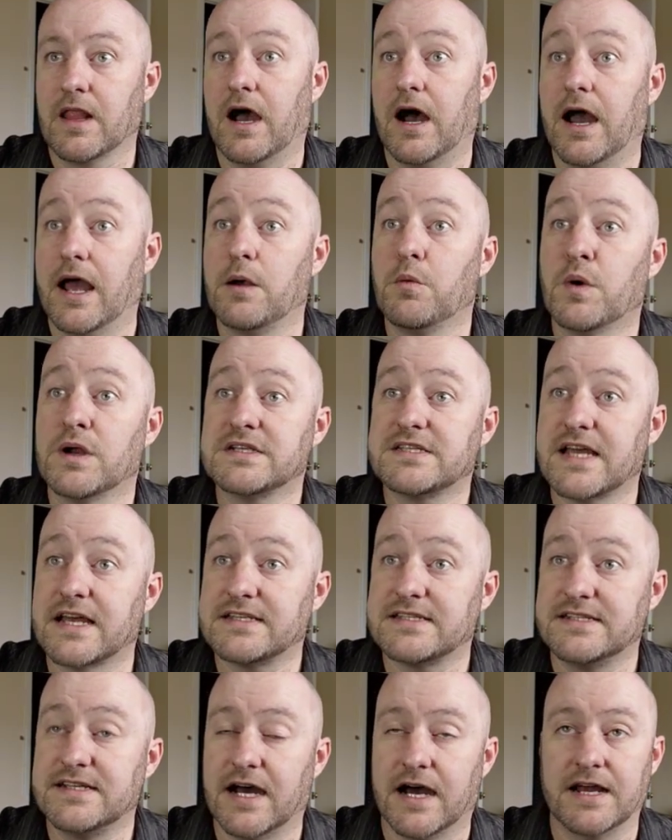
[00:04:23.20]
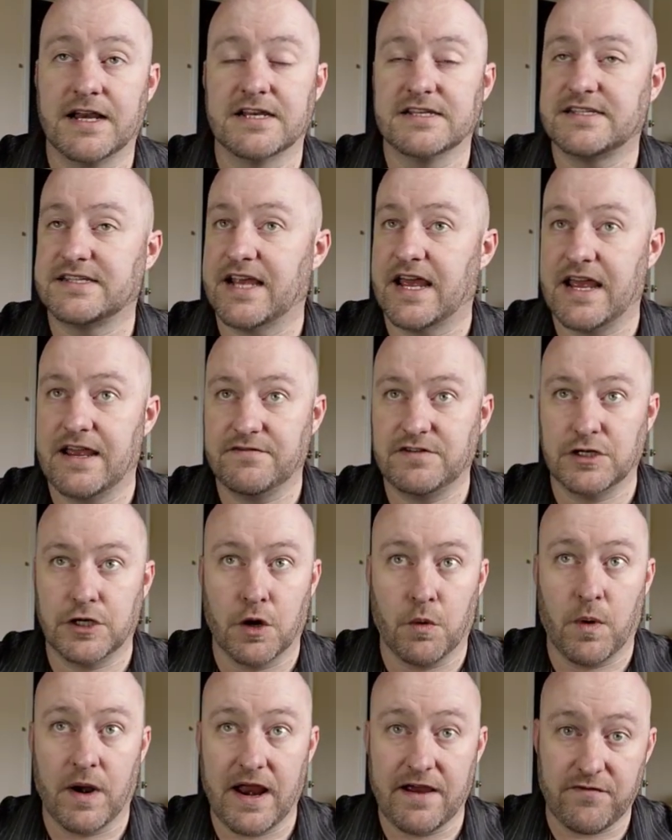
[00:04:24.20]
Uh, and once that's done and saved, you
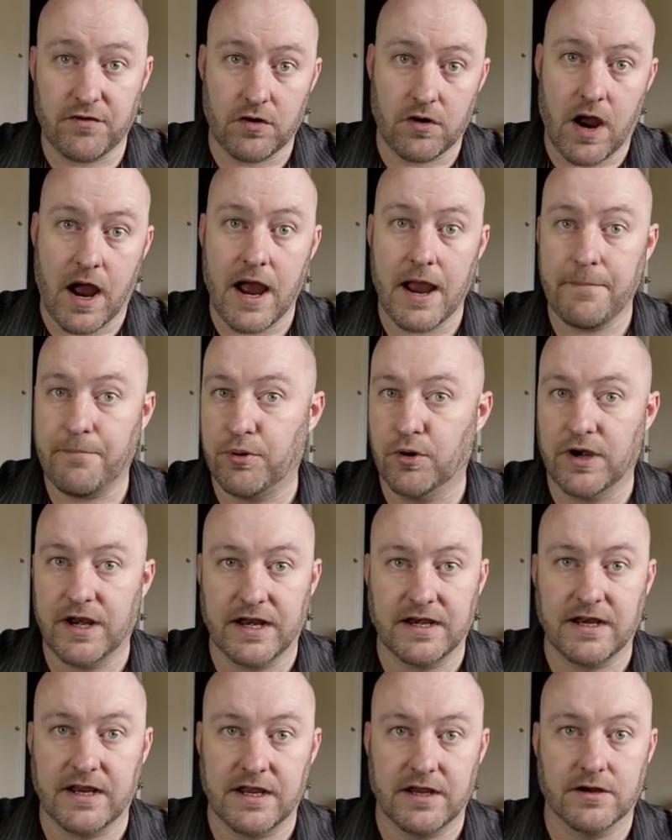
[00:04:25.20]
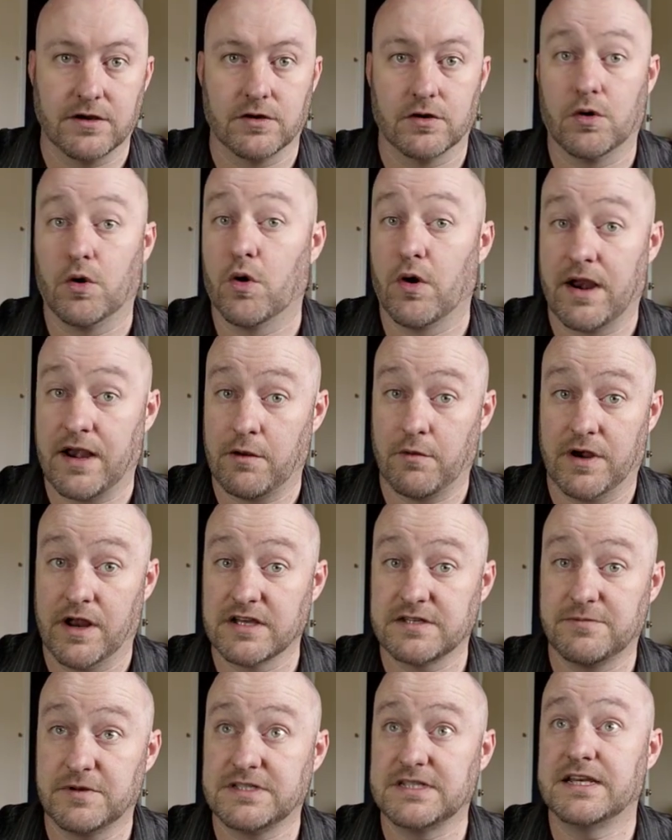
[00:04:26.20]
know, whatever I put in here or anyone
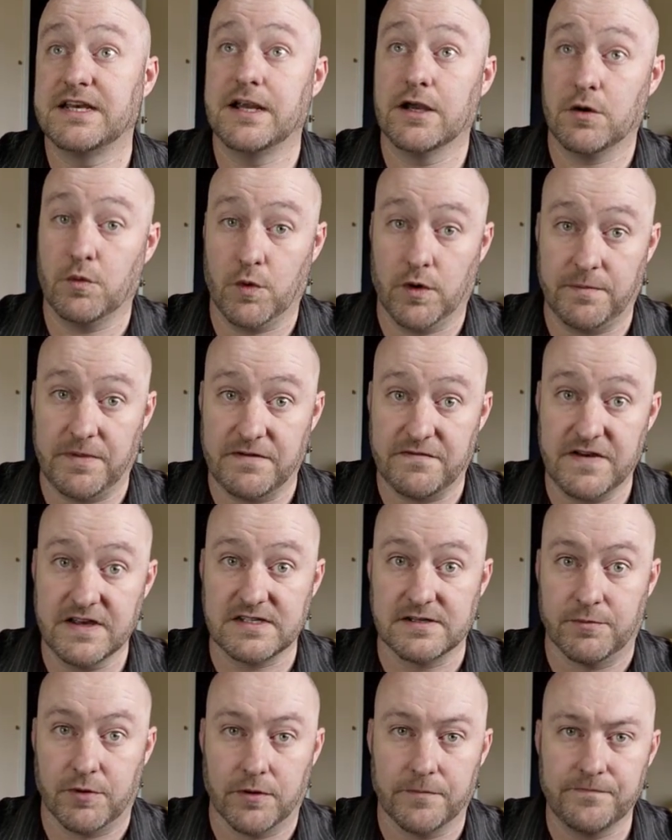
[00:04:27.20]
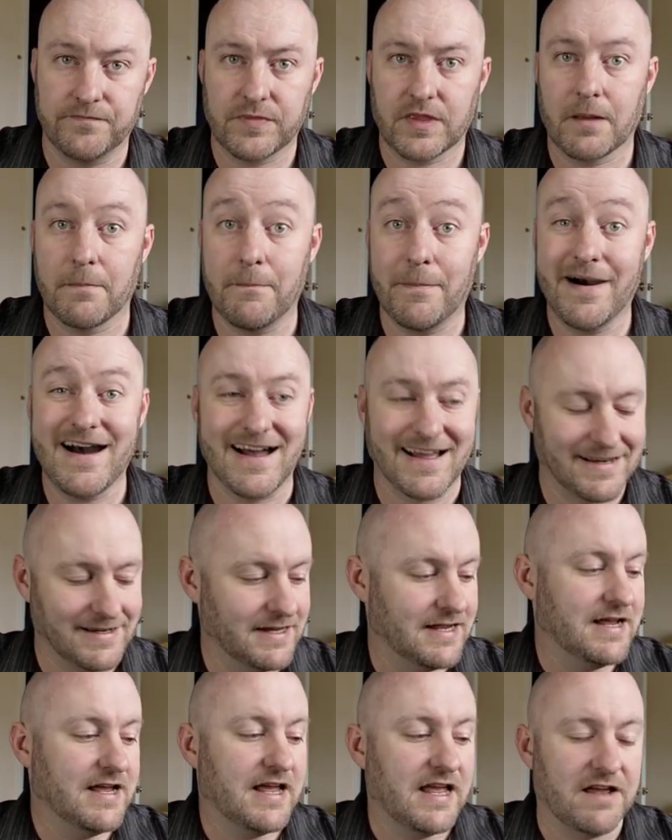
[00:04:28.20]
else puts in here will be visible.
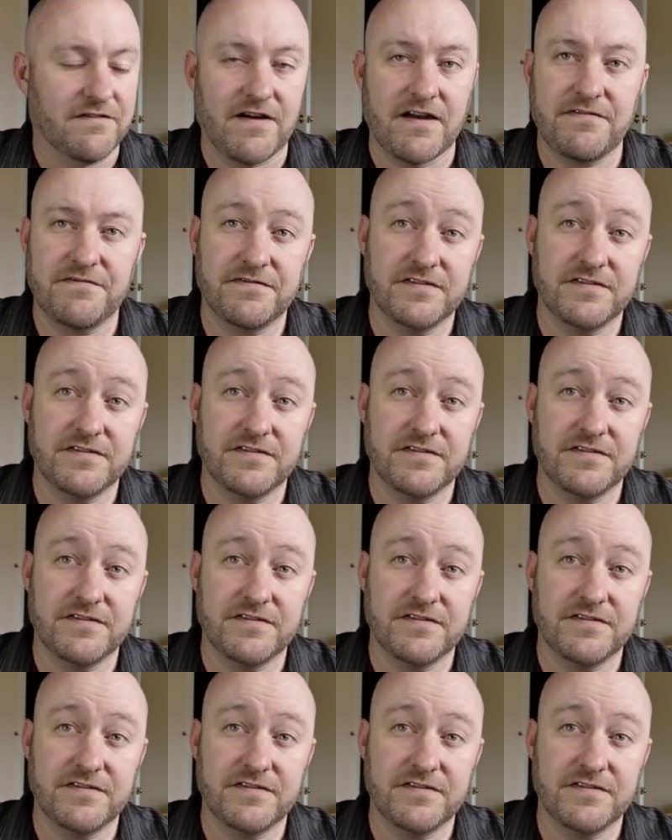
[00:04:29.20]
But if I